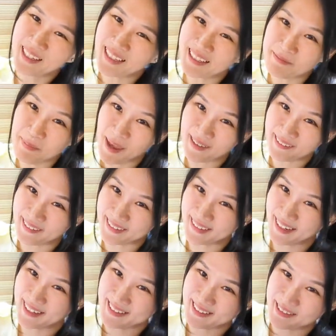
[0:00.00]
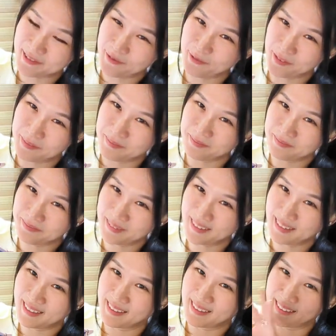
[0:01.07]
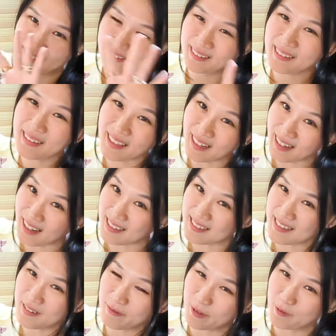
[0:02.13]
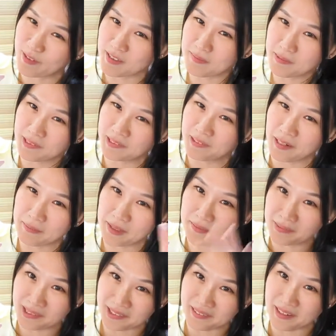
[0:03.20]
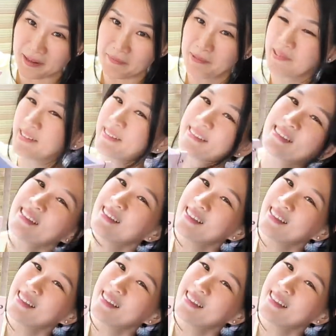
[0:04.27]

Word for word: bag organizer from the classic reverse monogram and monogram print.